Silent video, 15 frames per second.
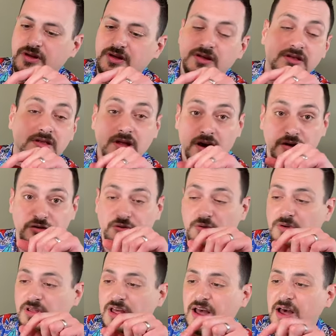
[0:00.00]
the lugs
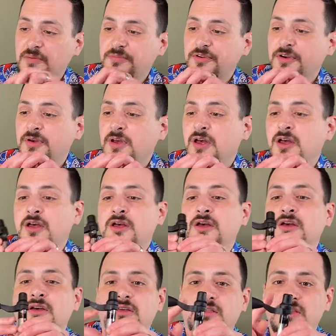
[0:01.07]
were lapped,
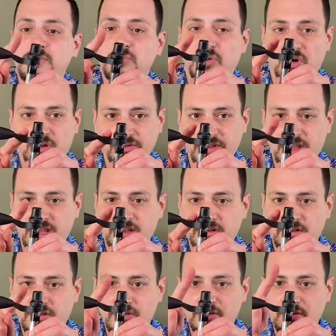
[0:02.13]
the bolt
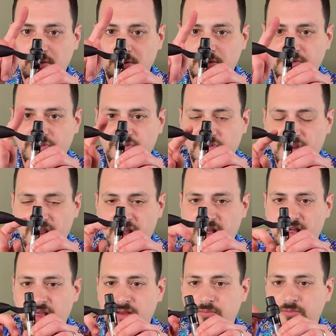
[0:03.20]
handle was
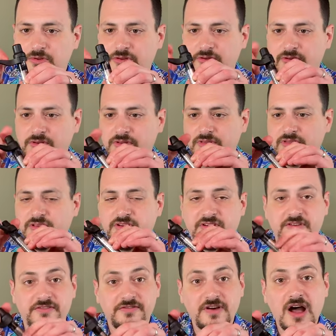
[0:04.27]
timed,
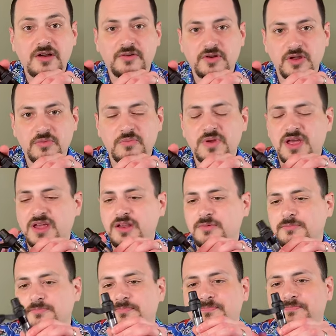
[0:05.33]
the firing
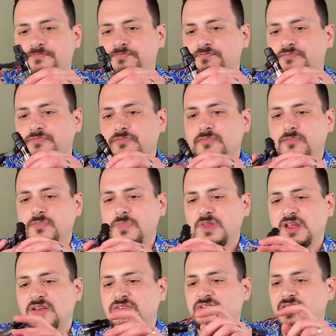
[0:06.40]
pin
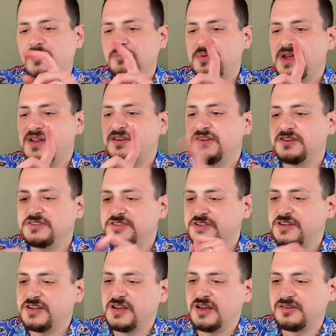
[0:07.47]
is a
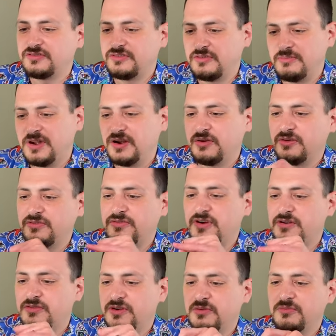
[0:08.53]
PTG extra power
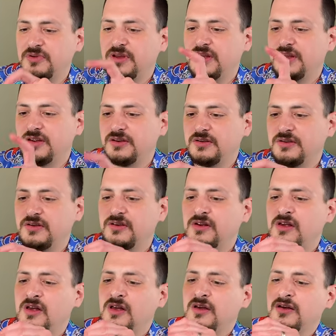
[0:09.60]
firing pin
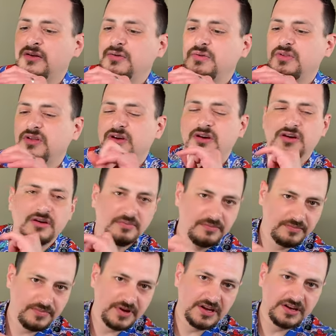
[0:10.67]
with a
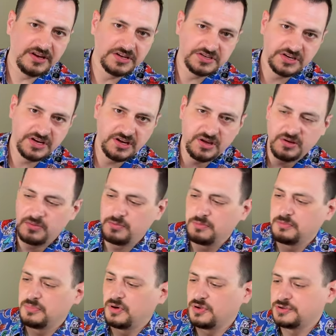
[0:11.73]
PTG
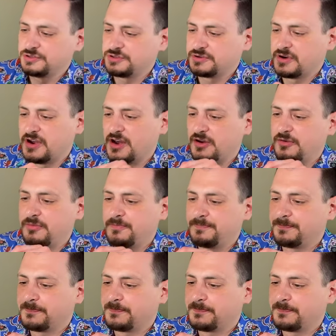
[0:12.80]
bolt shroud,